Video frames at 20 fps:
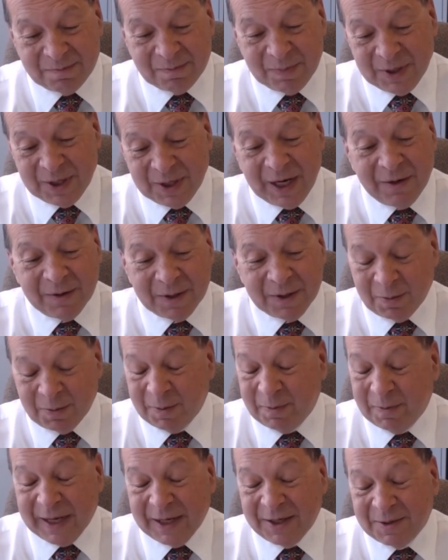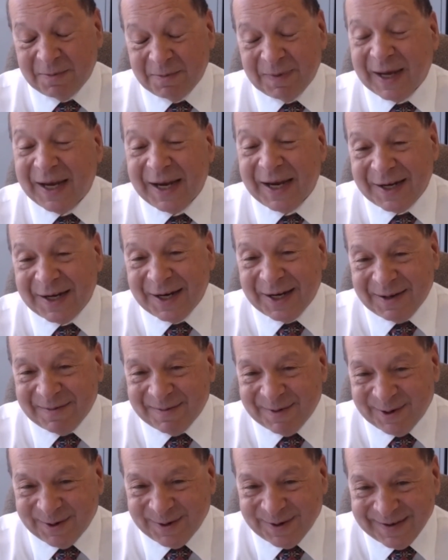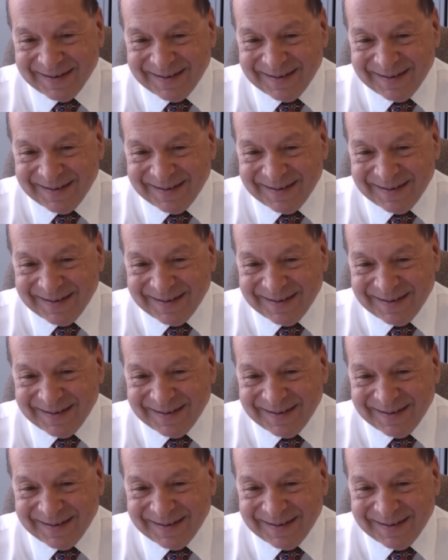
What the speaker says: but no one's prepared to pay it anymore.